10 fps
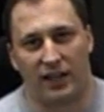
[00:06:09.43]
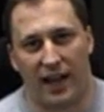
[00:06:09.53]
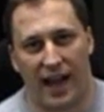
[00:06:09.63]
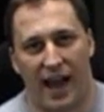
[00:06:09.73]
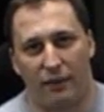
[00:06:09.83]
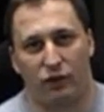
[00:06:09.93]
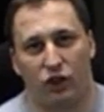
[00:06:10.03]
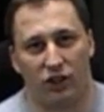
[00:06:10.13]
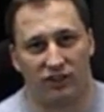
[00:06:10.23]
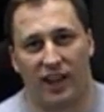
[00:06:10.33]
need to
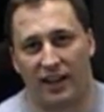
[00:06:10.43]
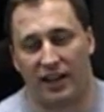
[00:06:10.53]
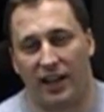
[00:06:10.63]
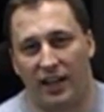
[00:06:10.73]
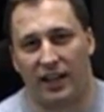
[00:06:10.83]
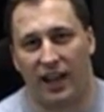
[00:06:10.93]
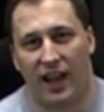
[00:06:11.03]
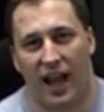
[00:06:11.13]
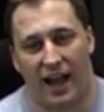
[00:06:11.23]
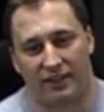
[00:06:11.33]
have good
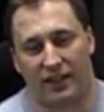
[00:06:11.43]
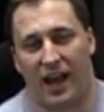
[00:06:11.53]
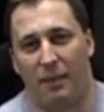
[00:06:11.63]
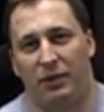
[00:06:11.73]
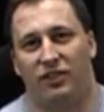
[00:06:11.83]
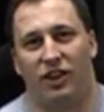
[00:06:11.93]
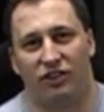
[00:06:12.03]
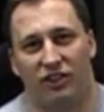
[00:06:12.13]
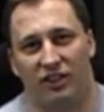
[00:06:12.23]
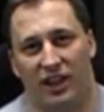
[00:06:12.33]
technique at the
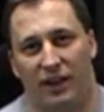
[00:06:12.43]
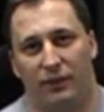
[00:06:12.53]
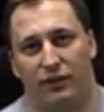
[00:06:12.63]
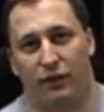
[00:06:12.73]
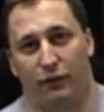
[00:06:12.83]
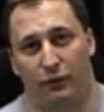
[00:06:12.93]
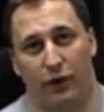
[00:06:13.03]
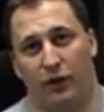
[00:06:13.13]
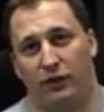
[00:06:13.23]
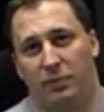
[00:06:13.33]
competition lifts
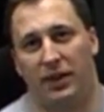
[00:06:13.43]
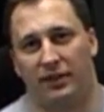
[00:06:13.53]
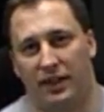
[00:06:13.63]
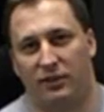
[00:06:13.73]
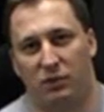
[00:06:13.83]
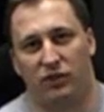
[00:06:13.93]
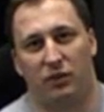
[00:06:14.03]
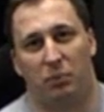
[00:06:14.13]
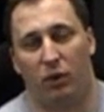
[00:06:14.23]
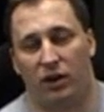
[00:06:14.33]
first, because that's
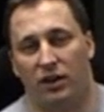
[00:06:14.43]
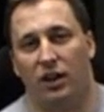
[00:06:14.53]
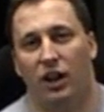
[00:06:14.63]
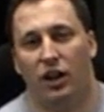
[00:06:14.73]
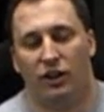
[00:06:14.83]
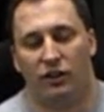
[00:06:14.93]
most important.